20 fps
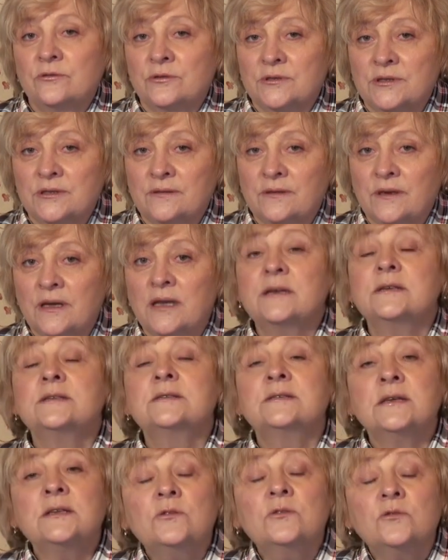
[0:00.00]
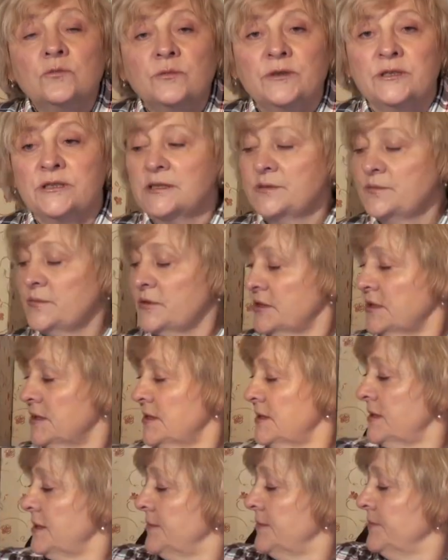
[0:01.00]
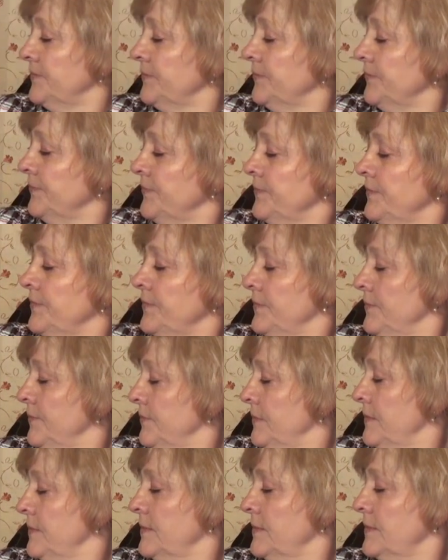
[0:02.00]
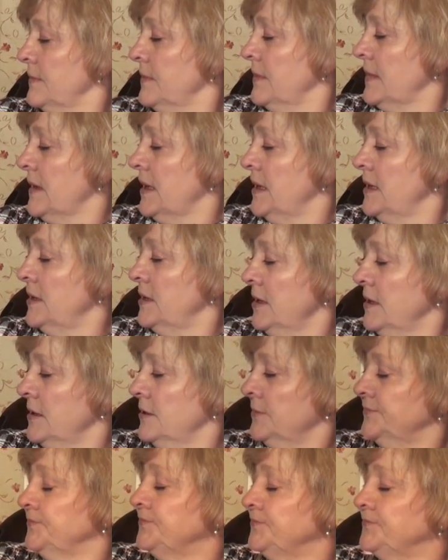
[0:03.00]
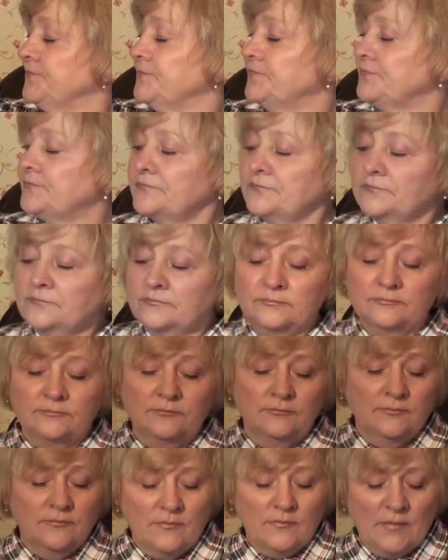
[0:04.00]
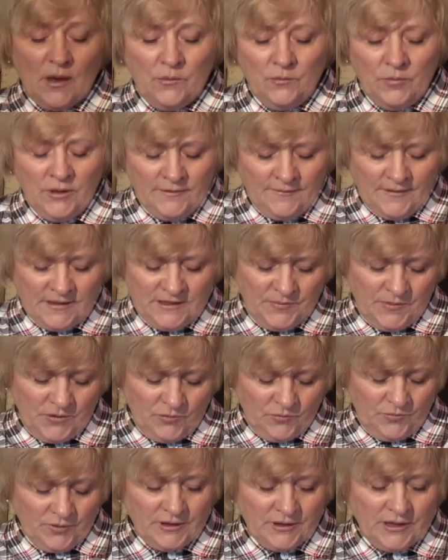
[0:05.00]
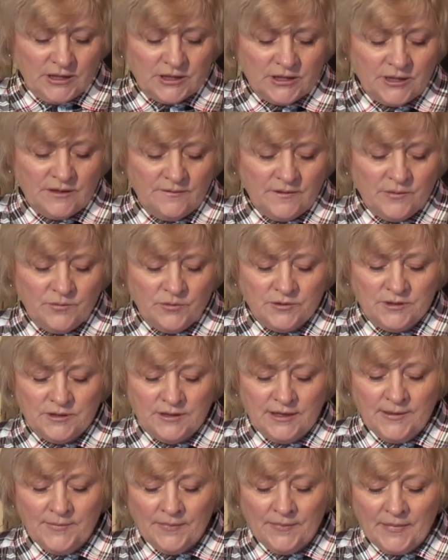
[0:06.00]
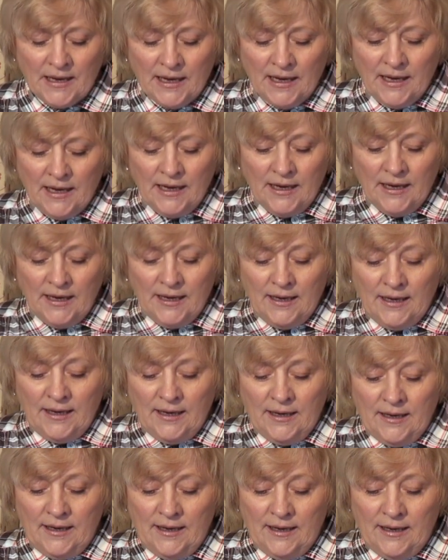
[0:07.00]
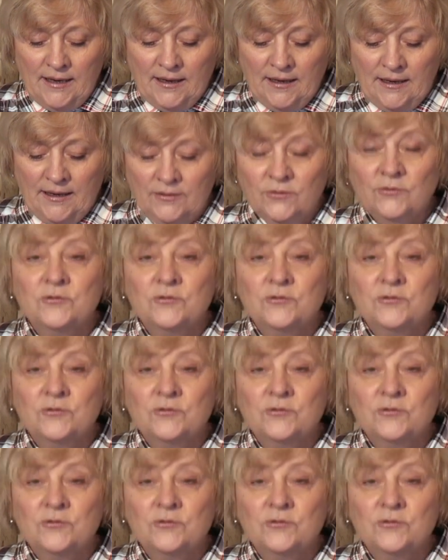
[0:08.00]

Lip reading: Here is an interesting letter. On December the 21st, I prayed. On December the 22nd, I had a sore throat.